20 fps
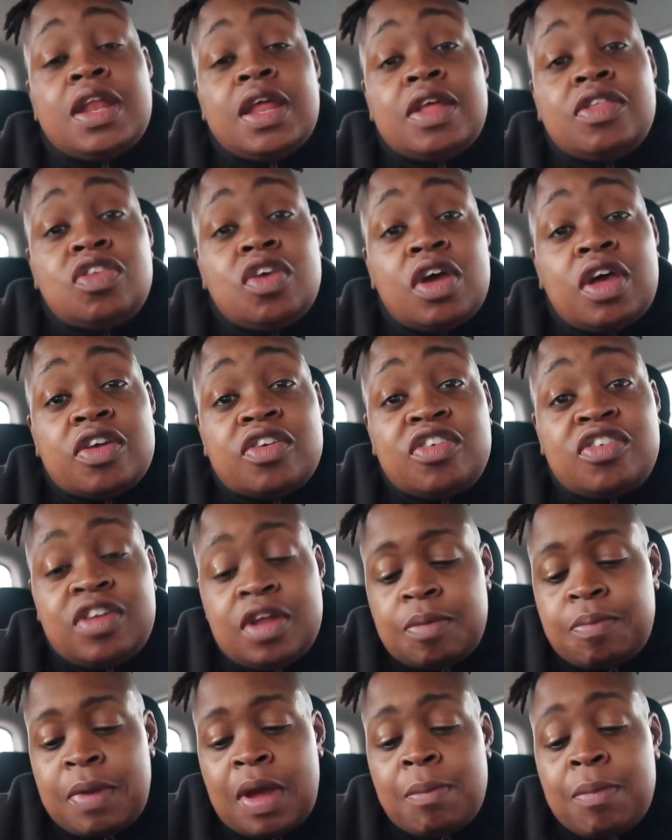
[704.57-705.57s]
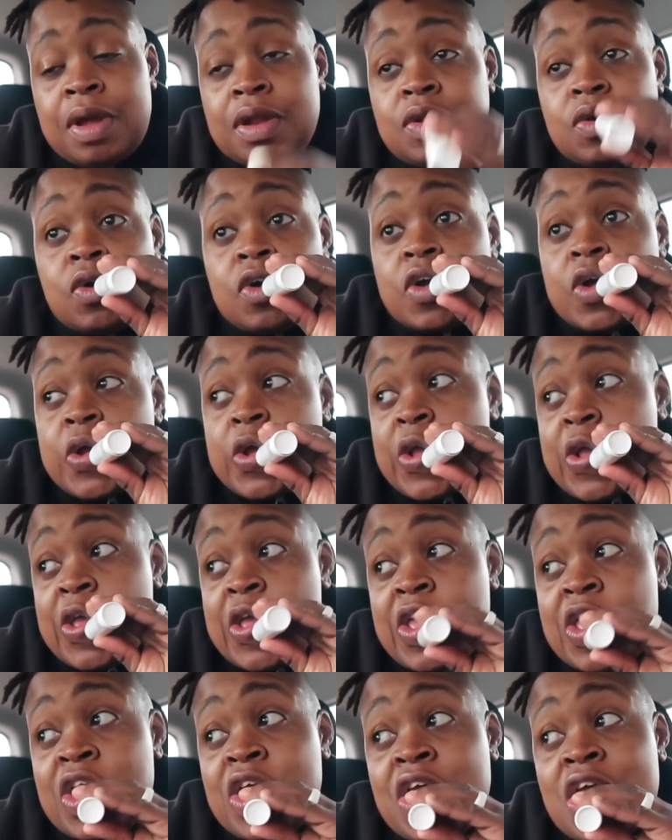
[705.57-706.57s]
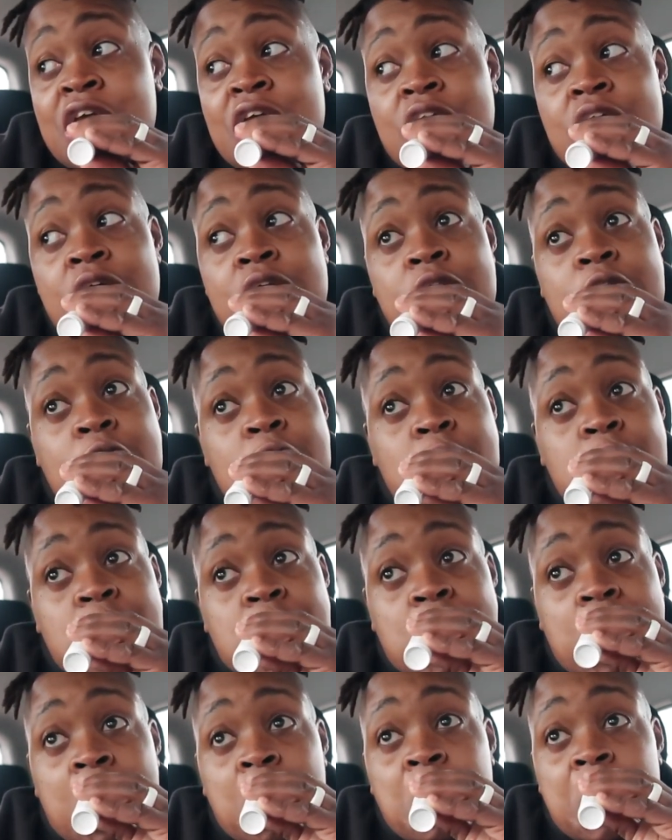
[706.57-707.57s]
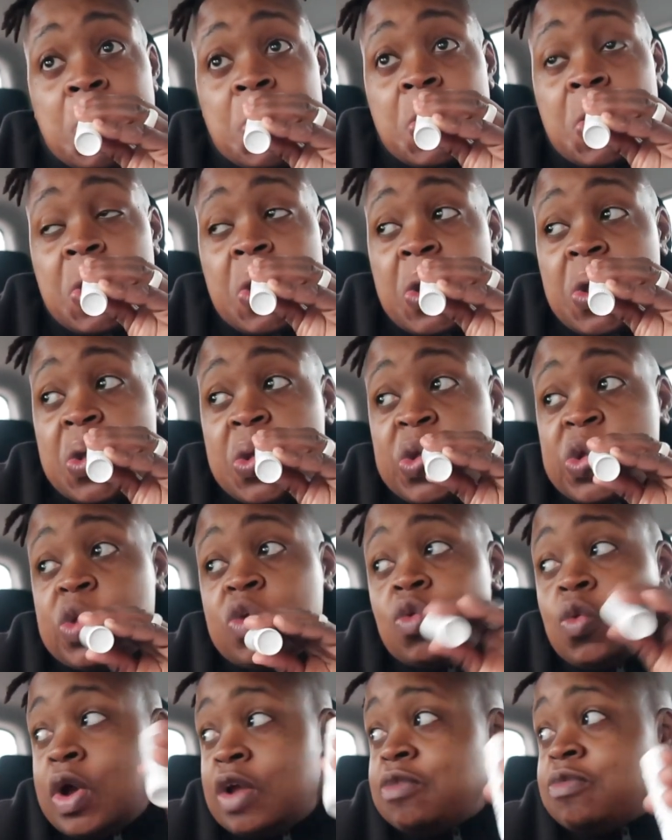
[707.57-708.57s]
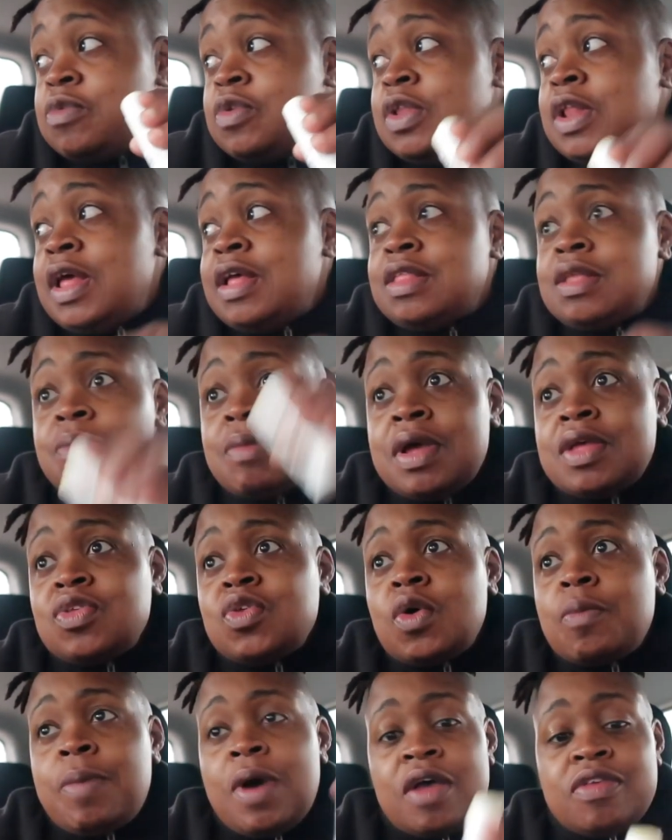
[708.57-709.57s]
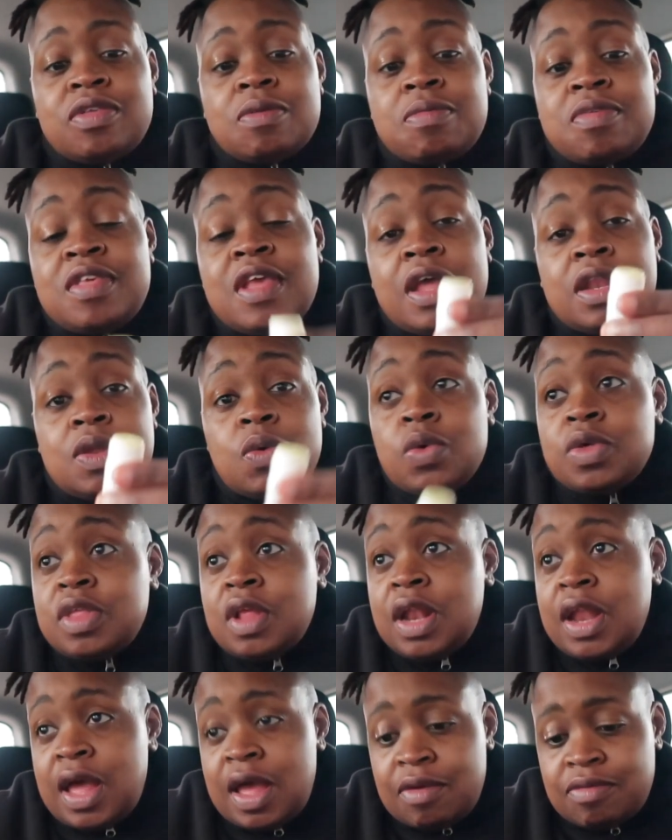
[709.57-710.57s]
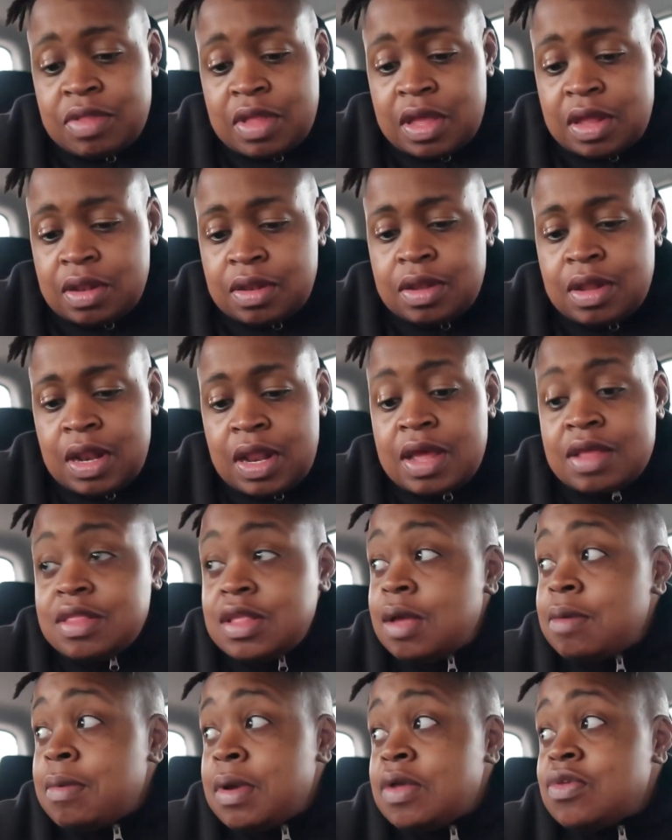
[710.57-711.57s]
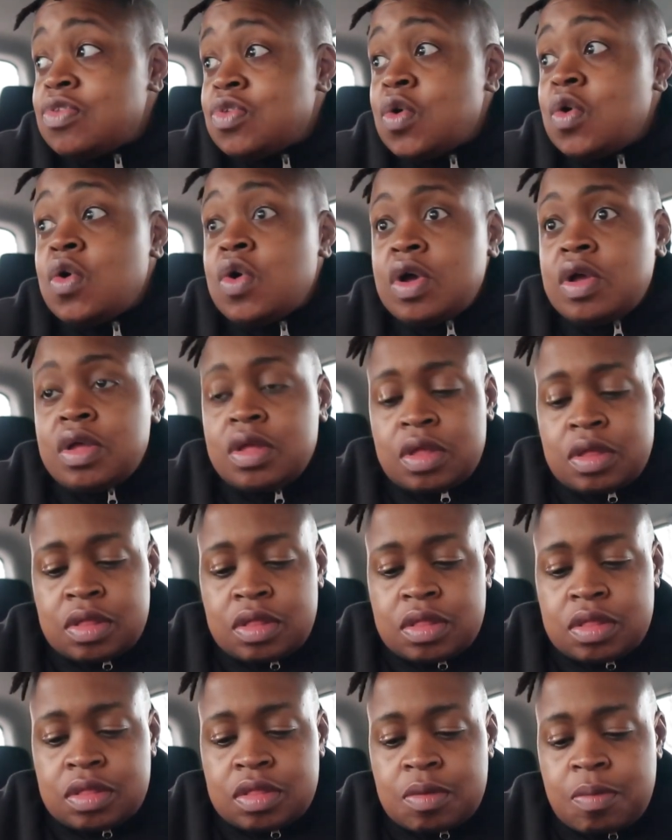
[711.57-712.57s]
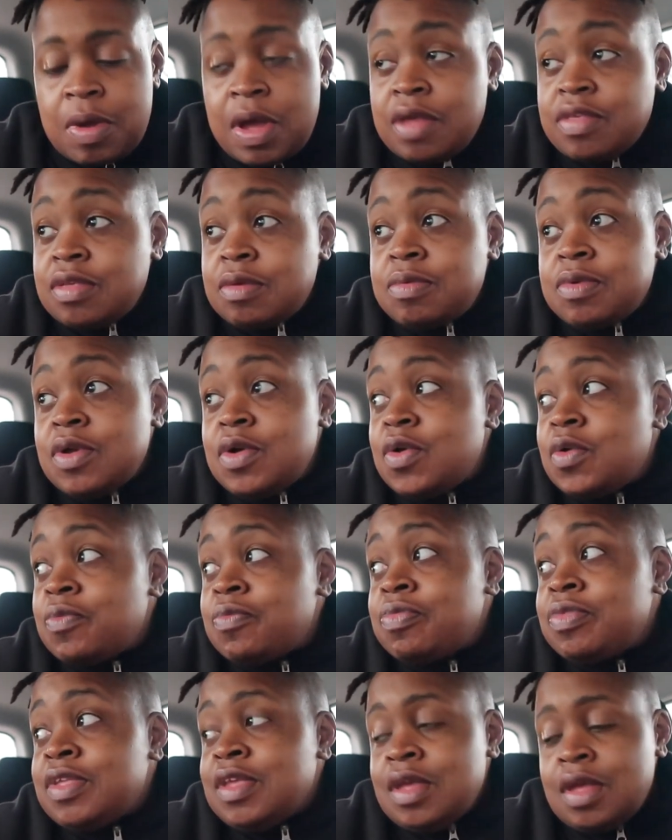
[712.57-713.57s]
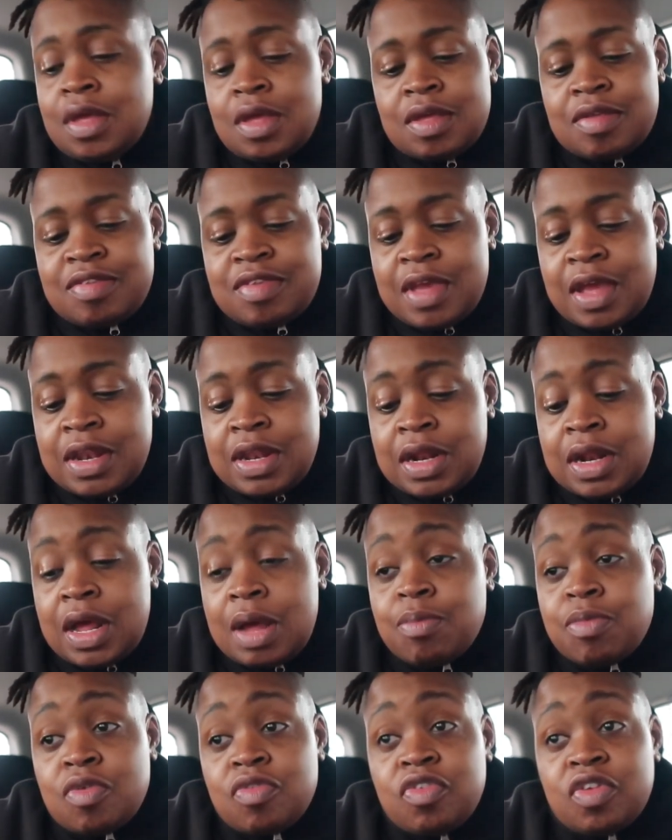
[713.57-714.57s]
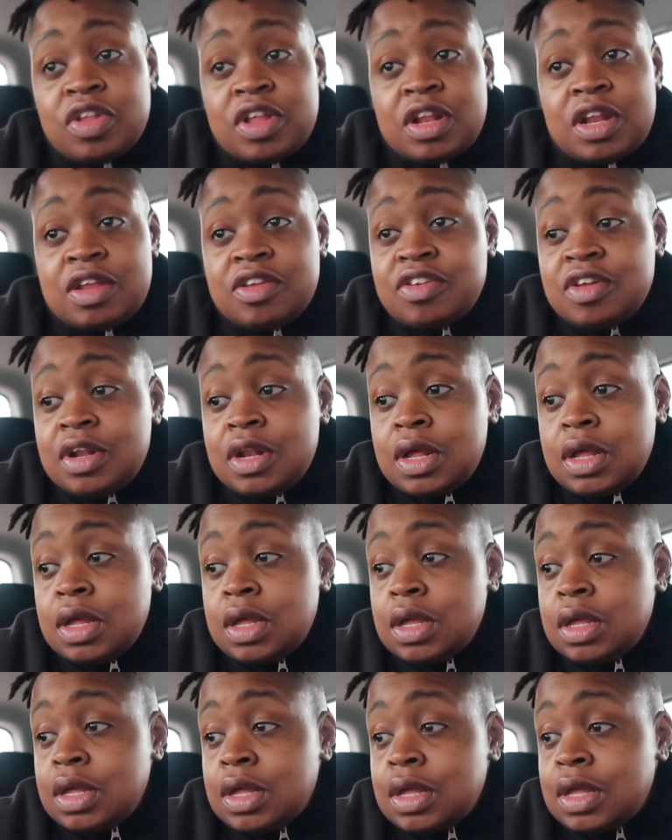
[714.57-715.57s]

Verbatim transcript: It took a shit by my door. The other time, who watched me, the last time I saw possum, Sandy was alive then. The last time I saw the possum, yo, Sandy and I both looked at this shit like,